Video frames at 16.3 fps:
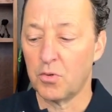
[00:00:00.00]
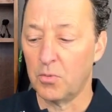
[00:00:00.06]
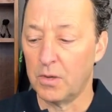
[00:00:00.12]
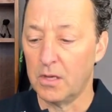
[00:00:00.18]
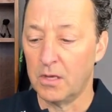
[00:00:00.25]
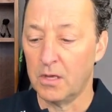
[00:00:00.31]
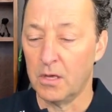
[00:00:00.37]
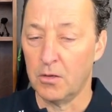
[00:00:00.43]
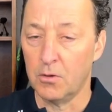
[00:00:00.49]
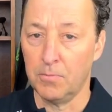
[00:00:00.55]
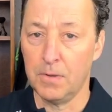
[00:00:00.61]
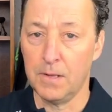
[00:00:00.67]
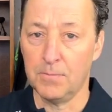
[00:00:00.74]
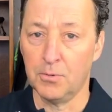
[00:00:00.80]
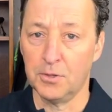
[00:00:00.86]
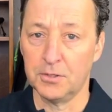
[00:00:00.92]
We can get you
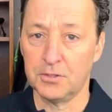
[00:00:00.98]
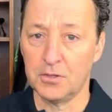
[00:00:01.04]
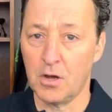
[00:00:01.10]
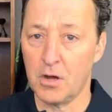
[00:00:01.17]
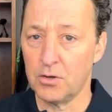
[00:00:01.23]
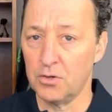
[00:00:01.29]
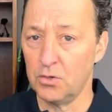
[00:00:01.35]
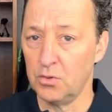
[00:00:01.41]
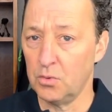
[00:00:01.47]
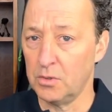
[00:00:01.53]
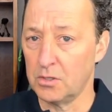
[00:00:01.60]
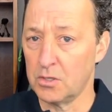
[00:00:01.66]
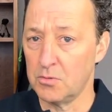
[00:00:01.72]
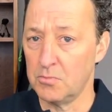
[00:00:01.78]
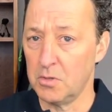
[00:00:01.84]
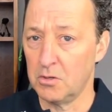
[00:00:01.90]
people to talk to and to
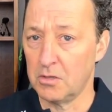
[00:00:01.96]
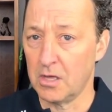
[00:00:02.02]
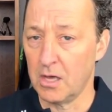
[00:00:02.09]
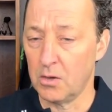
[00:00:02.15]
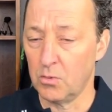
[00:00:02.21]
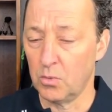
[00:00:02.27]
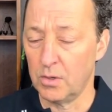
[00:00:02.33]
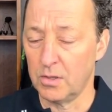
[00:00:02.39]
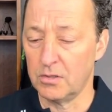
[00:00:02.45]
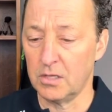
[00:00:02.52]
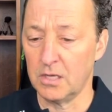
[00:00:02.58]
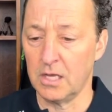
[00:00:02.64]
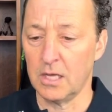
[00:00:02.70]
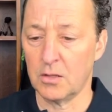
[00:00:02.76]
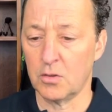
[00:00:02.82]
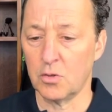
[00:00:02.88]
communicate with to
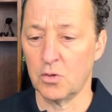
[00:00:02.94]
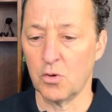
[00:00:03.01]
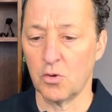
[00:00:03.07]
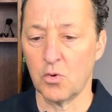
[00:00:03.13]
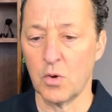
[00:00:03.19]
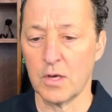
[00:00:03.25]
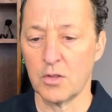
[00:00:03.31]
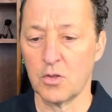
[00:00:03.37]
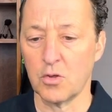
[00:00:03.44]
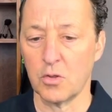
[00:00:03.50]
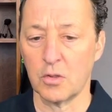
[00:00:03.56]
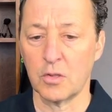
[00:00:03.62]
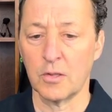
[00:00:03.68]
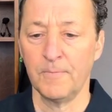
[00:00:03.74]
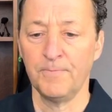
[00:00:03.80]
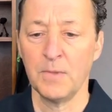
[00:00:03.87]
answer your questions.